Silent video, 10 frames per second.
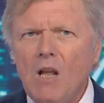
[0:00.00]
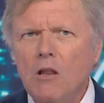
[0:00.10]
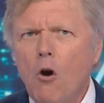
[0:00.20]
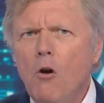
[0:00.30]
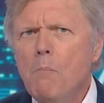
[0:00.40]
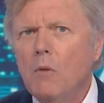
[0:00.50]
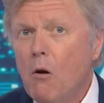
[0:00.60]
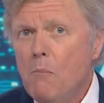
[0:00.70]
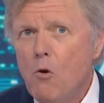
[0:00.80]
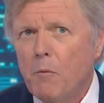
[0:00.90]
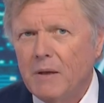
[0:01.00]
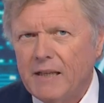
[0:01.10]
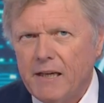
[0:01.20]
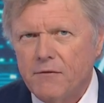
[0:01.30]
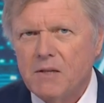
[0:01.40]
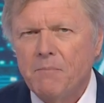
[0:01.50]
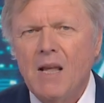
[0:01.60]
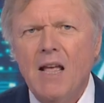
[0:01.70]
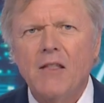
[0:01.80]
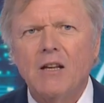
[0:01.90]
Long Lomborg believes
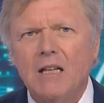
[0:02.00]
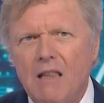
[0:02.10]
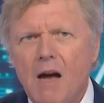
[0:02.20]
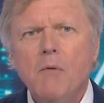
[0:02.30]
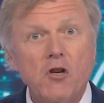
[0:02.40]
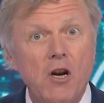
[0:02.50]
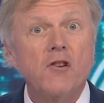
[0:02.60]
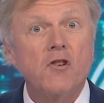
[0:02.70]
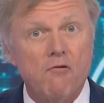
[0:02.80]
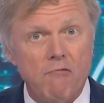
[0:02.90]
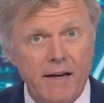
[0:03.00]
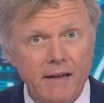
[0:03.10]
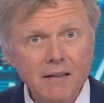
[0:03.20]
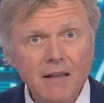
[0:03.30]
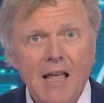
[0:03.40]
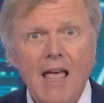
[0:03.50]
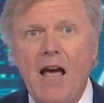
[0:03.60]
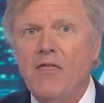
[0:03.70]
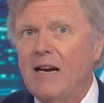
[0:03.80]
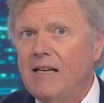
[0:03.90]
that climate change is real
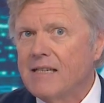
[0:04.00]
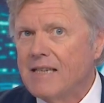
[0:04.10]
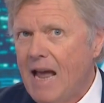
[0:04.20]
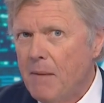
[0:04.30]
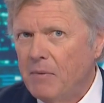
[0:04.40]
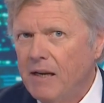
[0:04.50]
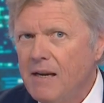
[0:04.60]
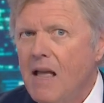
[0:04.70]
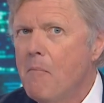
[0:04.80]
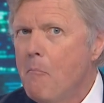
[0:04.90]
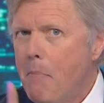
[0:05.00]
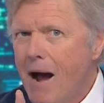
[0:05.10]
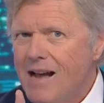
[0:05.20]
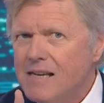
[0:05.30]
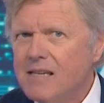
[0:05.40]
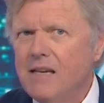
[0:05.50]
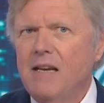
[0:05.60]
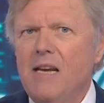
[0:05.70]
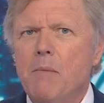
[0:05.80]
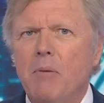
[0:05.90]
and that it is happening, but
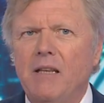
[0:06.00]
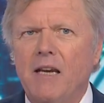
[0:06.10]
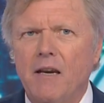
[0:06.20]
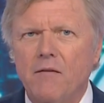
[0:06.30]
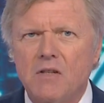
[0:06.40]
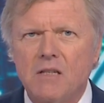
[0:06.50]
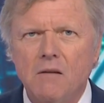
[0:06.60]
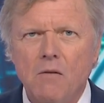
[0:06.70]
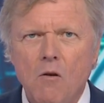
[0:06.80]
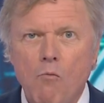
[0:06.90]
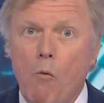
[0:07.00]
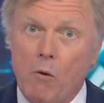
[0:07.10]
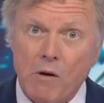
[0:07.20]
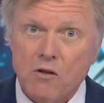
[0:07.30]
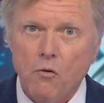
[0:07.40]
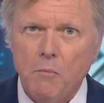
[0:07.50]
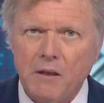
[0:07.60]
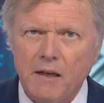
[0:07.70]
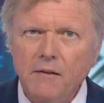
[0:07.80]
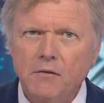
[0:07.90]
he believes what we once all
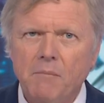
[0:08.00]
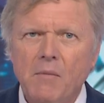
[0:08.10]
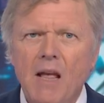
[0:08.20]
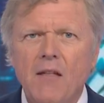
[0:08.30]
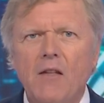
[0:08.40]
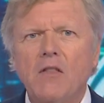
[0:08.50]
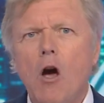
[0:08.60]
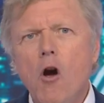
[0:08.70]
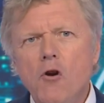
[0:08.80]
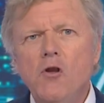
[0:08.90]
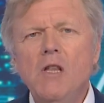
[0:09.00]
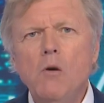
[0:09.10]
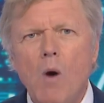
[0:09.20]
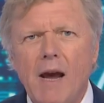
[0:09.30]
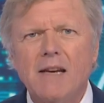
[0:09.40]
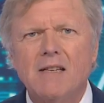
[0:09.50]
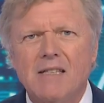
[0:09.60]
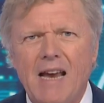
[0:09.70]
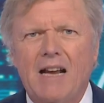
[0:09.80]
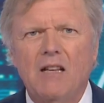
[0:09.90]
believed that the only way to
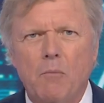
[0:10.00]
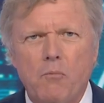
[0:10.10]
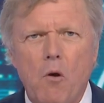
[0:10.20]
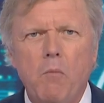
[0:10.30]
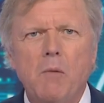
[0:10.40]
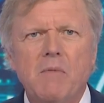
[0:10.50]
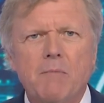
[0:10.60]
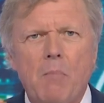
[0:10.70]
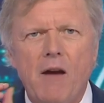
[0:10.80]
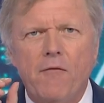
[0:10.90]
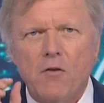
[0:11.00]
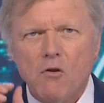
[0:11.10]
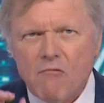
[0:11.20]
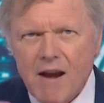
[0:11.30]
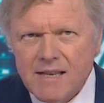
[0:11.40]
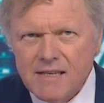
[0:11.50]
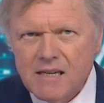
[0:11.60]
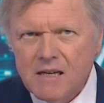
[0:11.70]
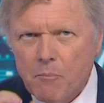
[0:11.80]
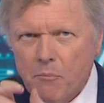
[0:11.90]
tackle a problem is by
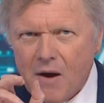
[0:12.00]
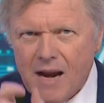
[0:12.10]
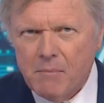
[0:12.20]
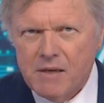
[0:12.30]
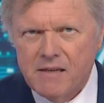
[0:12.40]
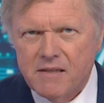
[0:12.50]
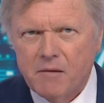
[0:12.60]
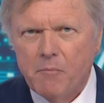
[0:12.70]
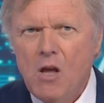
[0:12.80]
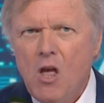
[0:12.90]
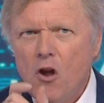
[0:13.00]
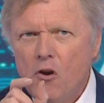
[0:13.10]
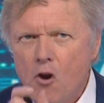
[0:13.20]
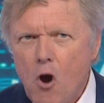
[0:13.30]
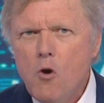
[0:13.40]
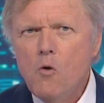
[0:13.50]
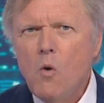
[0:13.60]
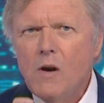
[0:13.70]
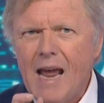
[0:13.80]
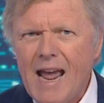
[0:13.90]
forensic pragmatism, Know
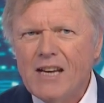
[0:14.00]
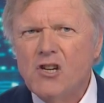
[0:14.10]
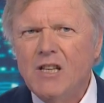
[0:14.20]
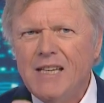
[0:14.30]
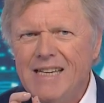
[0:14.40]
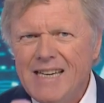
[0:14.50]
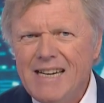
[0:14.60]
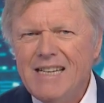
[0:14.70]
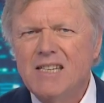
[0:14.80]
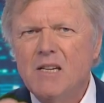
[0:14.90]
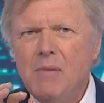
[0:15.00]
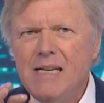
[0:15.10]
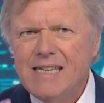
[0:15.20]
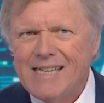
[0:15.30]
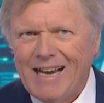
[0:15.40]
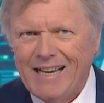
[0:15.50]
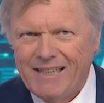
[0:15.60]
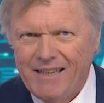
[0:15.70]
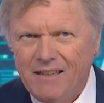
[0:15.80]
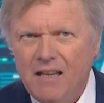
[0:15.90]
what actually needs to be
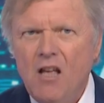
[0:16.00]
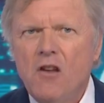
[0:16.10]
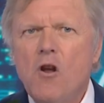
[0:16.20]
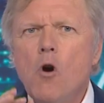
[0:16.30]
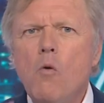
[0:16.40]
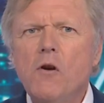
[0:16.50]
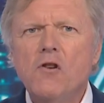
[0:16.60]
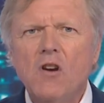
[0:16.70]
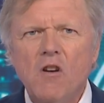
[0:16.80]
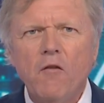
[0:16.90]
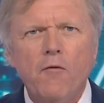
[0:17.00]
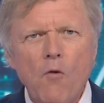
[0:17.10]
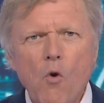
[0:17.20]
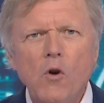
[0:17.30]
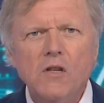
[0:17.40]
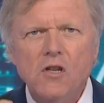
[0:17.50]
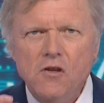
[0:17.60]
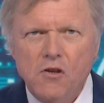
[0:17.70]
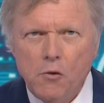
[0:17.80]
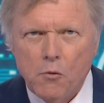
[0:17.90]
done. Know what you can afford to
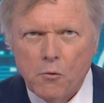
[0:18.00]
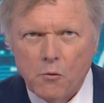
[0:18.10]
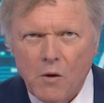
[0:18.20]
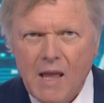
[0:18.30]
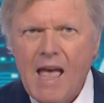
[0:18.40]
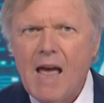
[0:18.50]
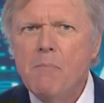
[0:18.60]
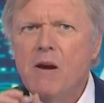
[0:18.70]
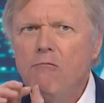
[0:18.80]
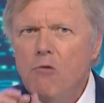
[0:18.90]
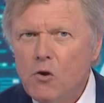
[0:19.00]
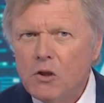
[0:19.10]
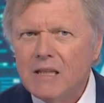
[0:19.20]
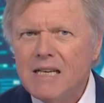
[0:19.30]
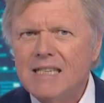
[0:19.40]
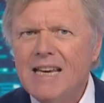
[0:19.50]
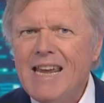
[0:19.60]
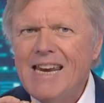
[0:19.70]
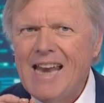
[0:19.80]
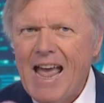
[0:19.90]
do and be ruthless
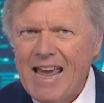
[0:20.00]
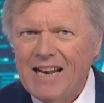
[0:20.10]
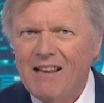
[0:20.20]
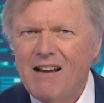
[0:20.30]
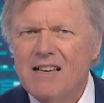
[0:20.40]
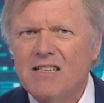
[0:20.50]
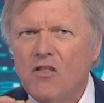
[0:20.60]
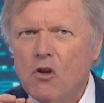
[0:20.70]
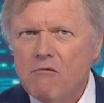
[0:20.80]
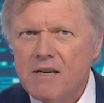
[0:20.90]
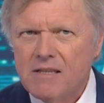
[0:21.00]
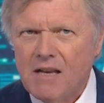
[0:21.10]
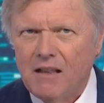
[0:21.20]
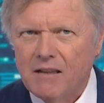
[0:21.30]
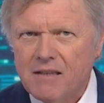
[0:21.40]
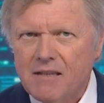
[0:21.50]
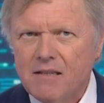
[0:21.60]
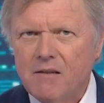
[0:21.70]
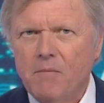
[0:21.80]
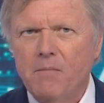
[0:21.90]
in analysing the results.